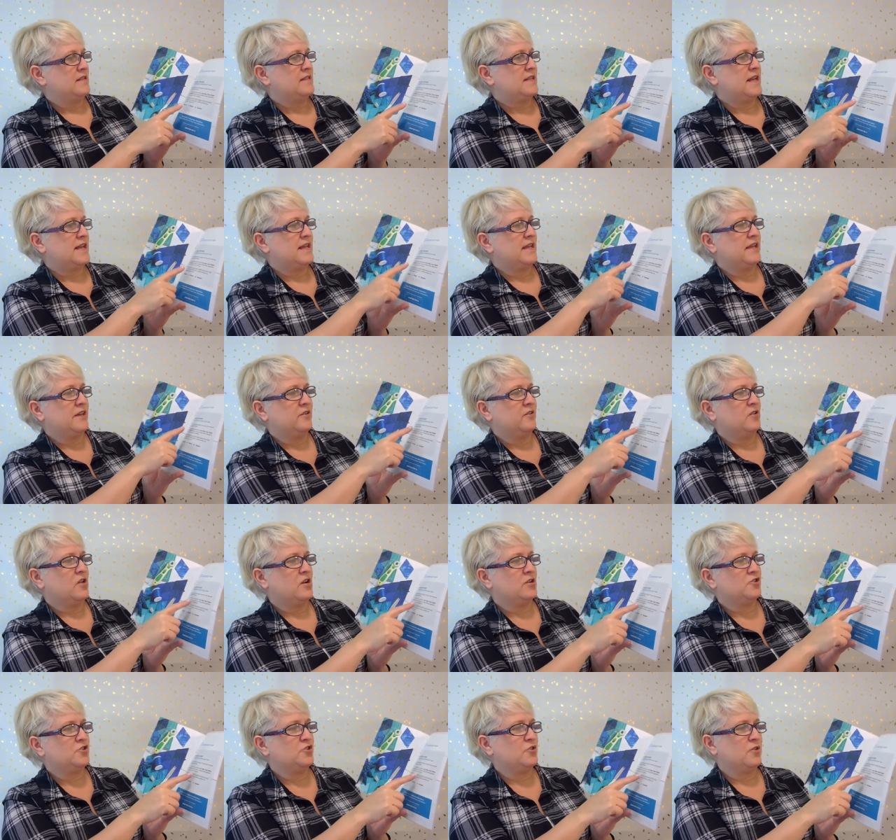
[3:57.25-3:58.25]
Take a
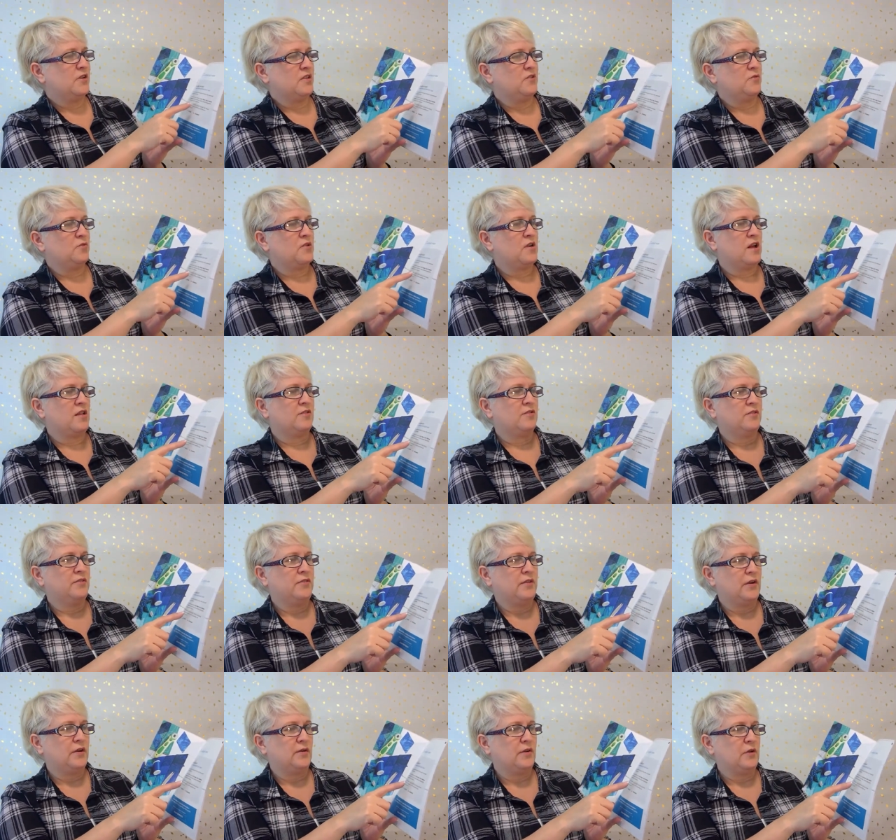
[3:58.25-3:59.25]
year-long journey through color
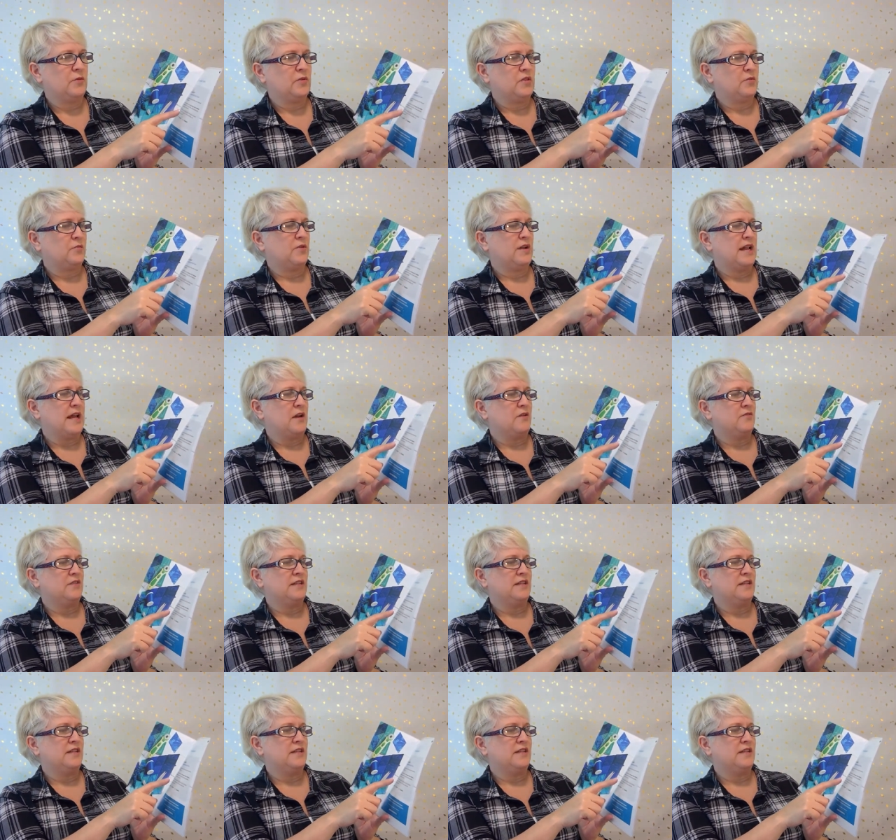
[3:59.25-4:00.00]
theory with renowned